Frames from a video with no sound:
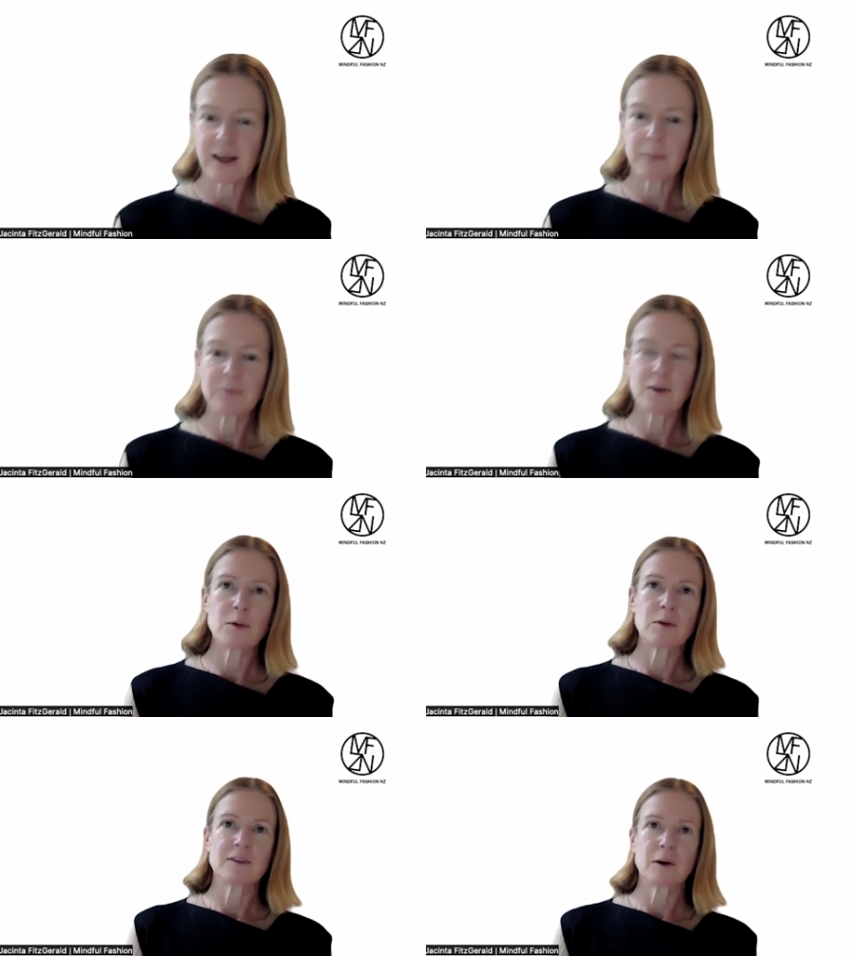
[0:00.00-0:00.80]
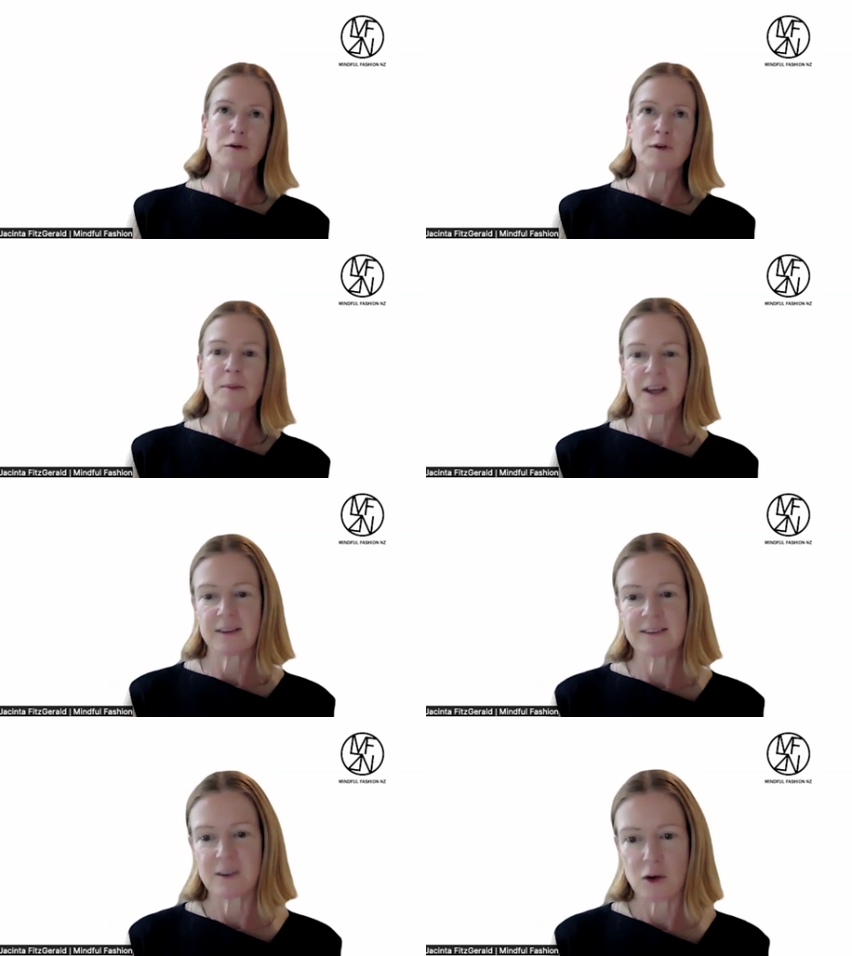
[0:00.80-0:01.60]
So from a
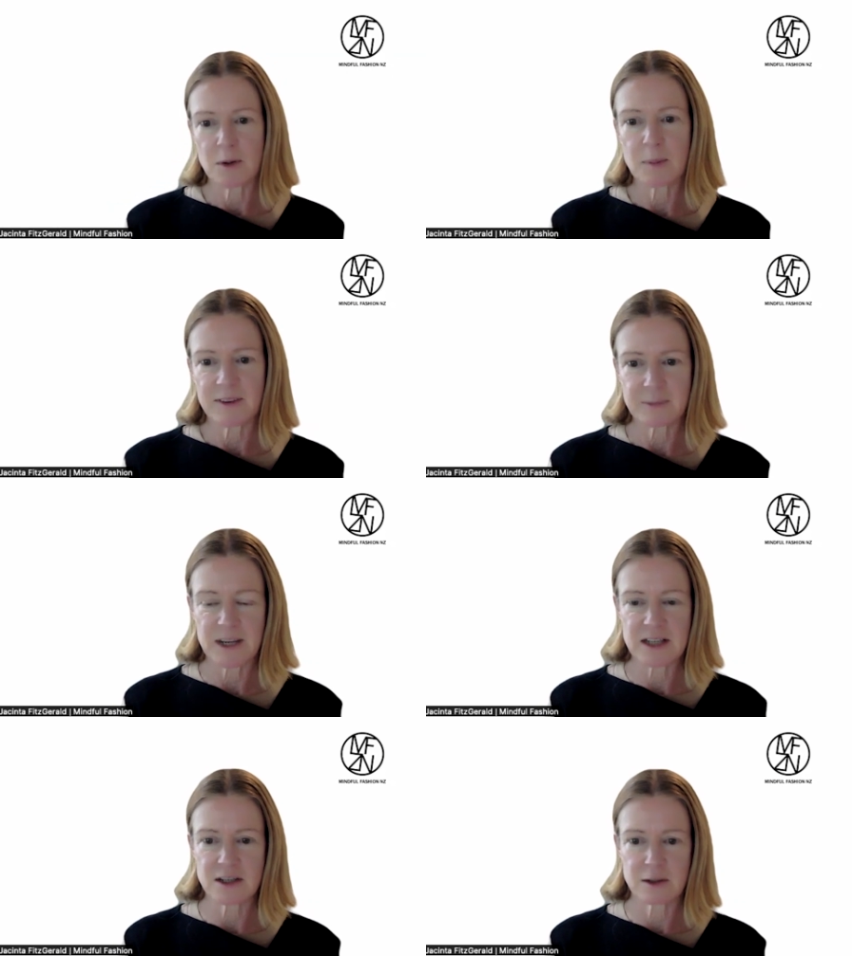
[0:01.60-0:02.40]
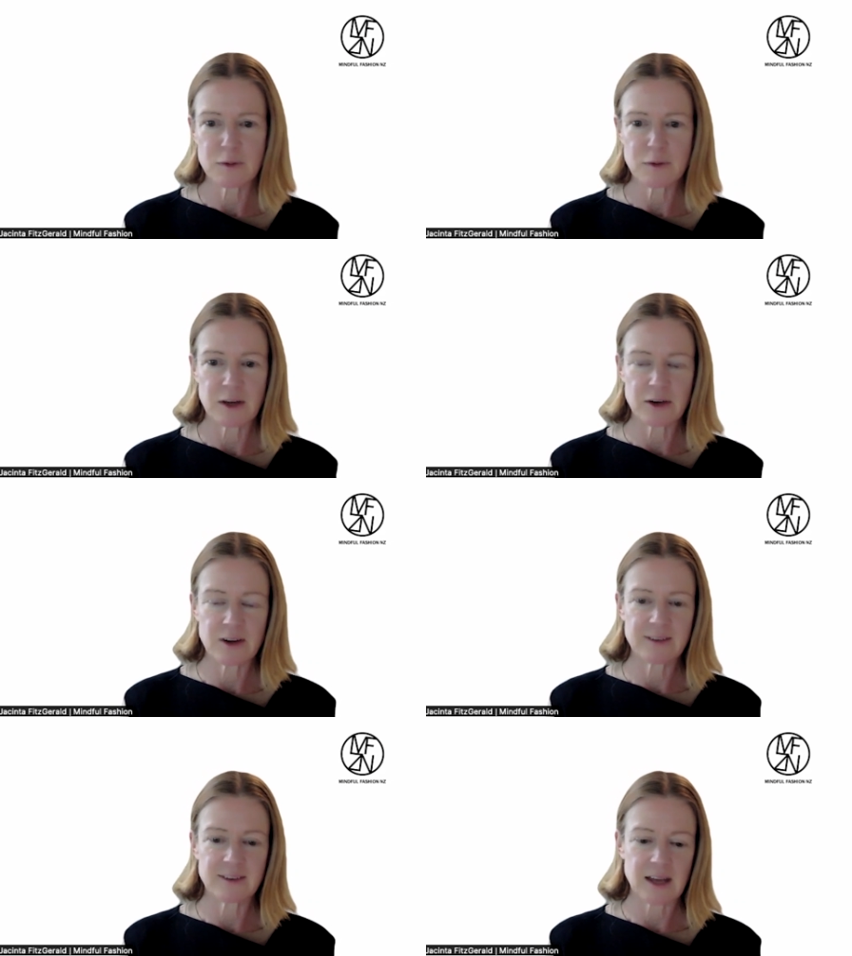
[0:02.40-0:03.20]
consumer perspective, there
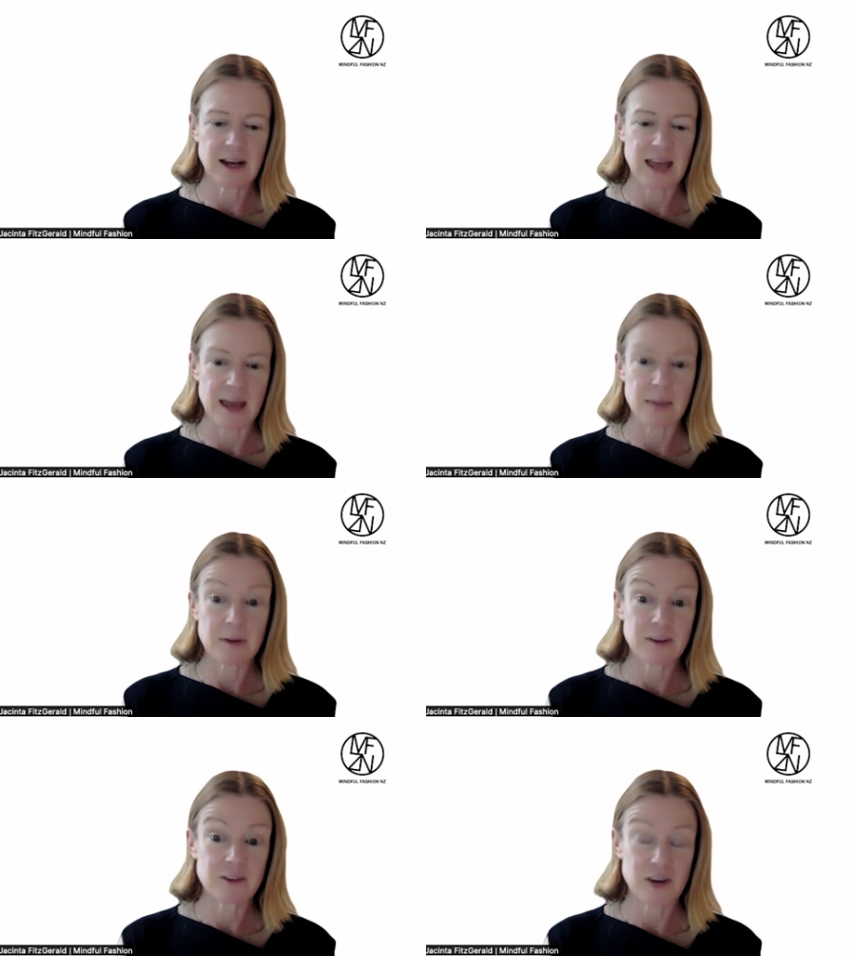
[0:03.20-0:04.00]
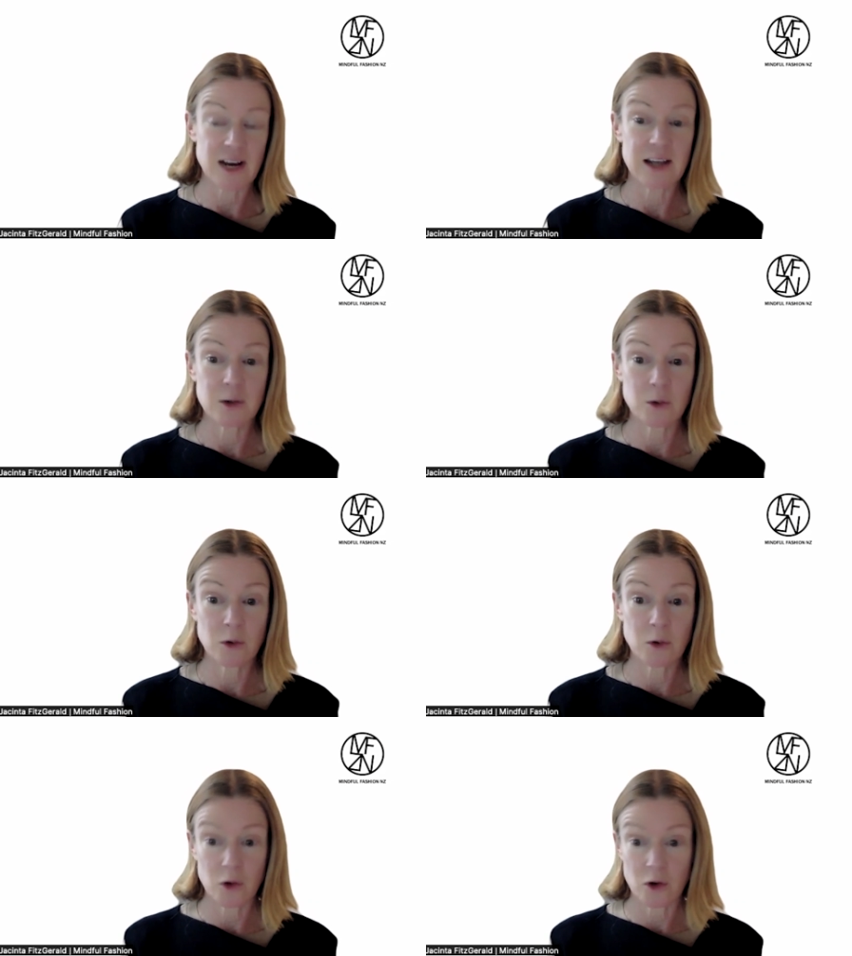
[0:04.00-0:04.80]
is an app in Australia called
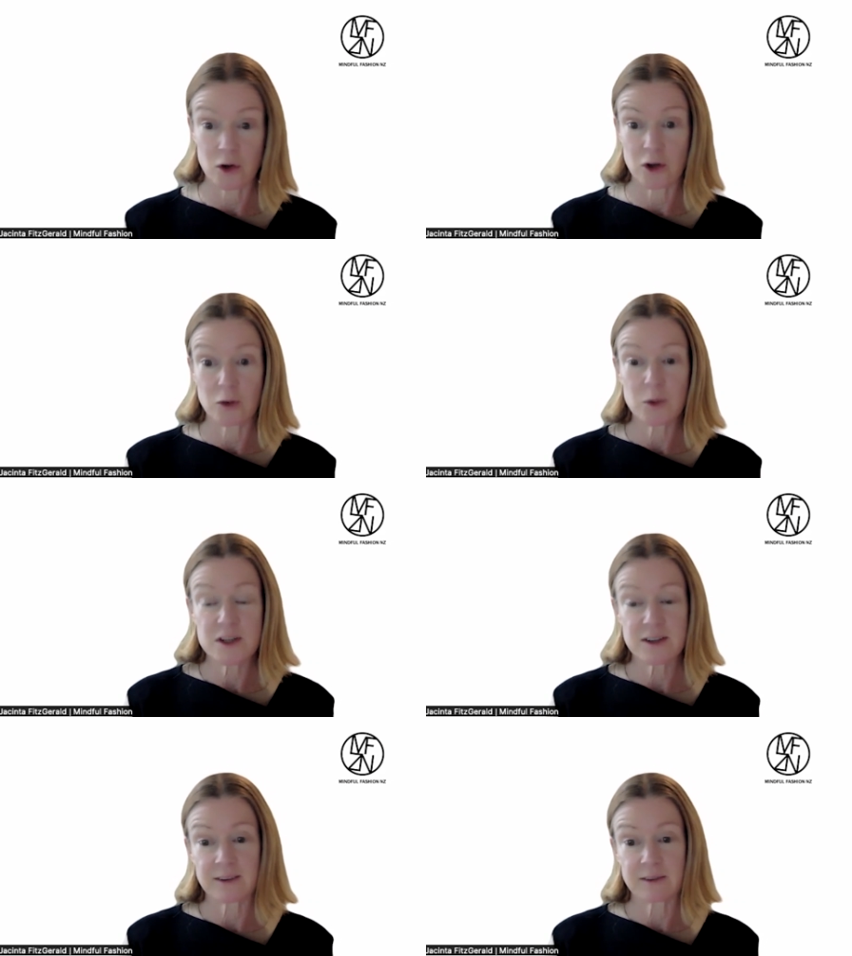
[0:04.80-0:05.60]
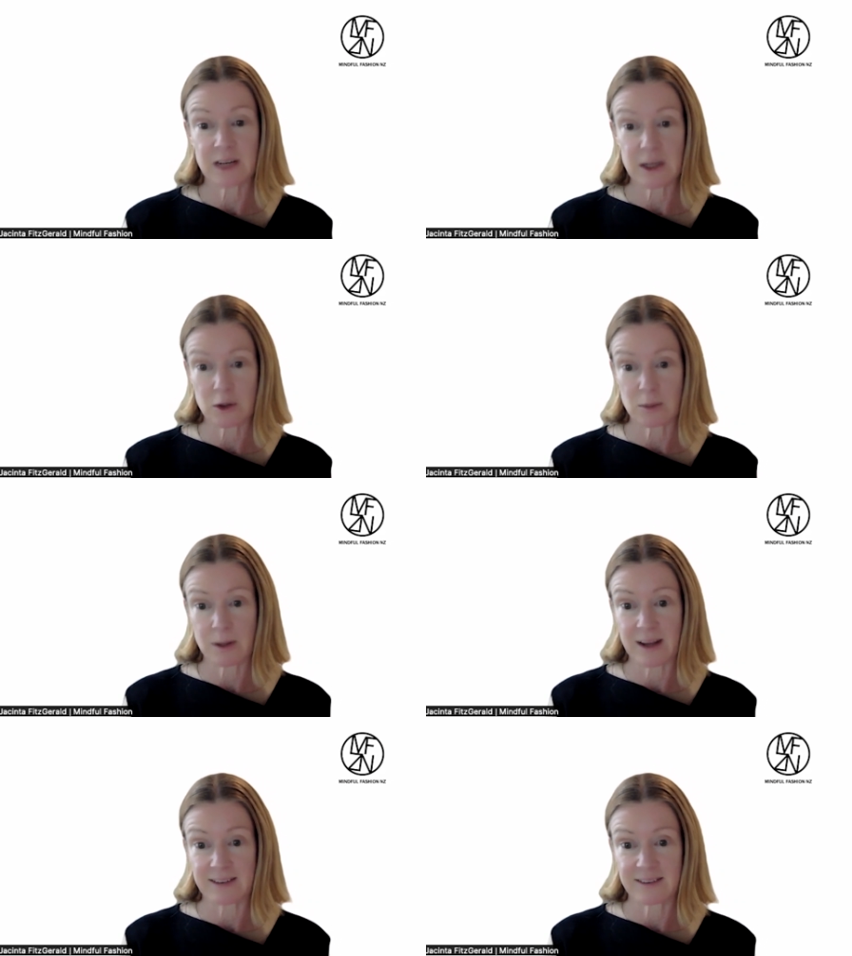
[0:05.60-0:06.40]
Good On You, which is a really good
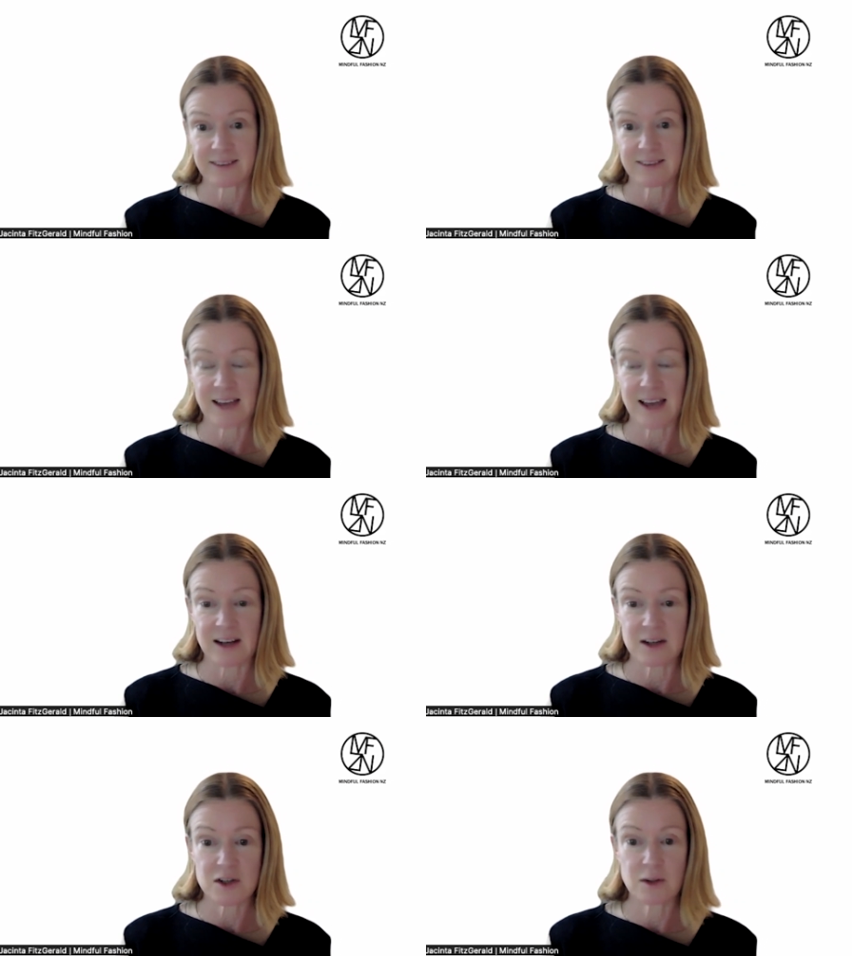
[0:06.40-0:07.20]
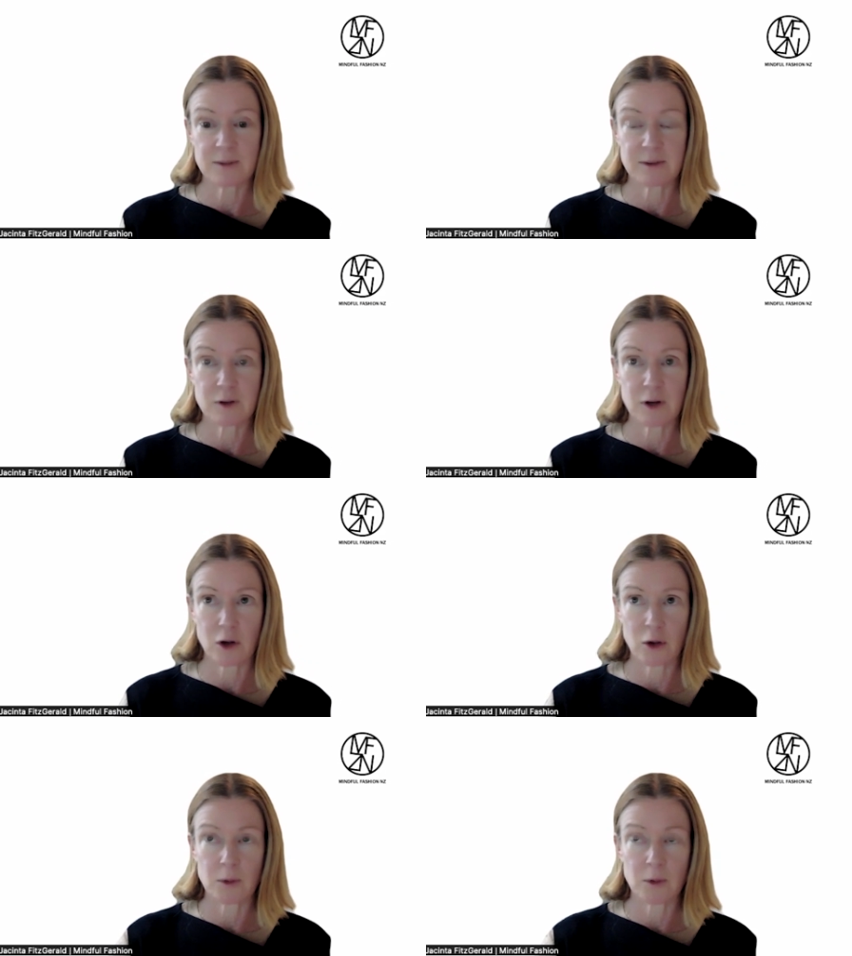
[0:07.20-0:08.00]
place to start in terms of
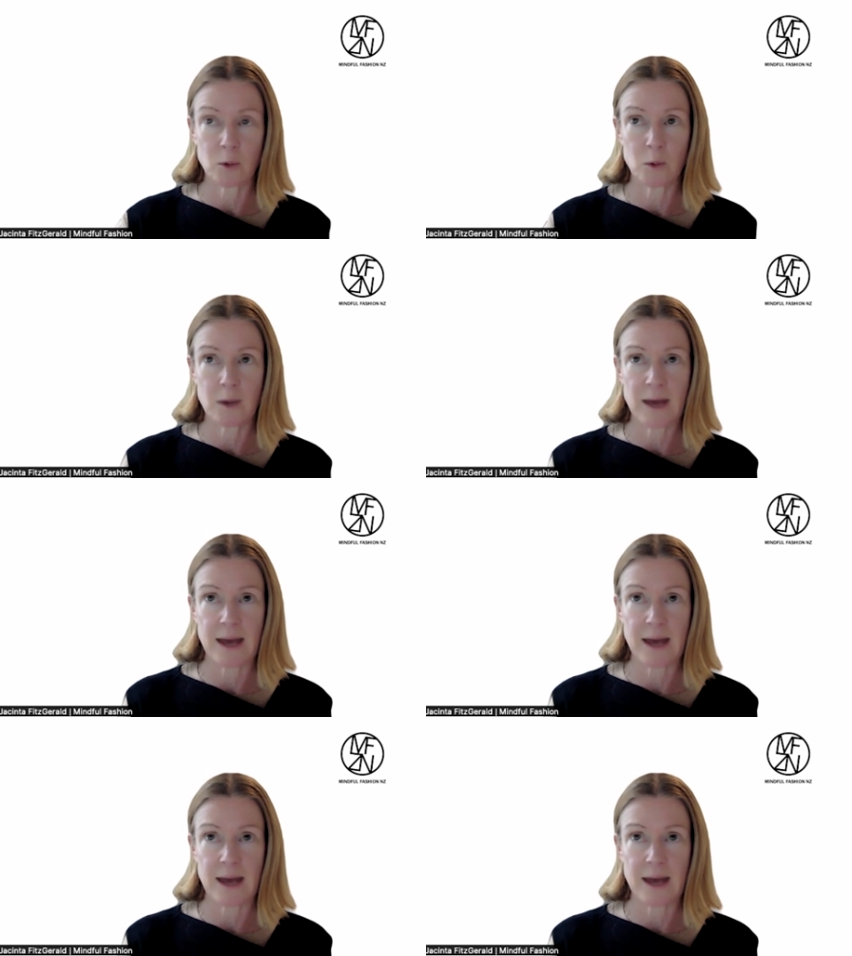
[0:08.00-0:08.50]
global